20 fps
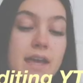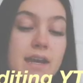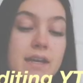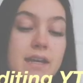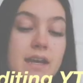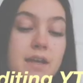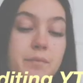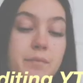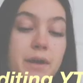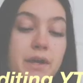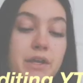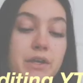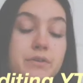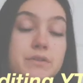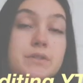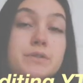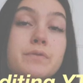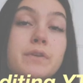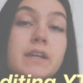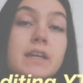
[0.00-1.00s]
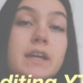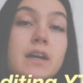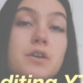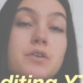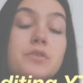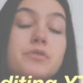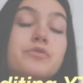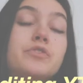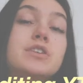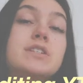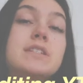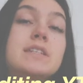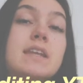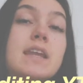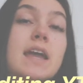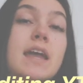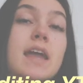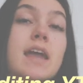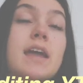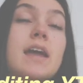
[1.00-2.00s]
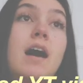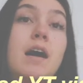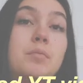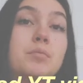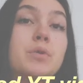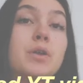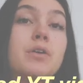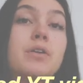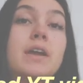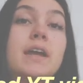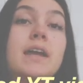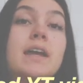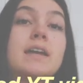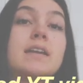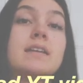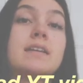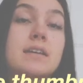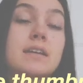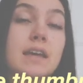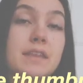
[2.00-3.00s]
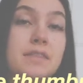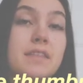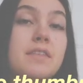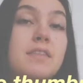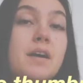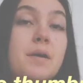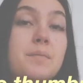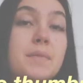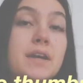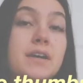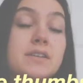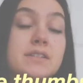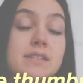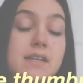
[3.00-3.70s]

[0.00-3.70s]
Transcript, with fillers: editing my YouTube video for today upload it get the thumbnail